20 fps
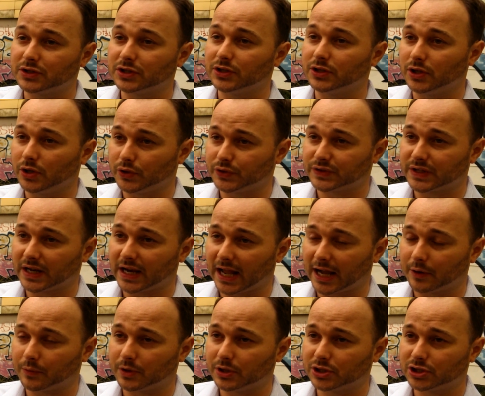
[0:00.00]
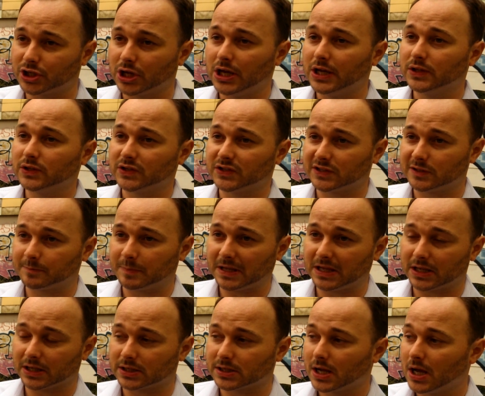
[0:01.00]
use the language, to speak
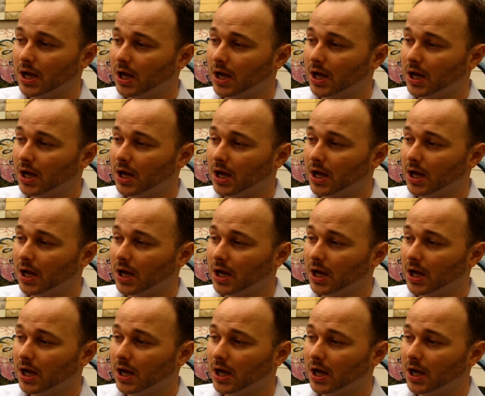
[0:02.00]
it,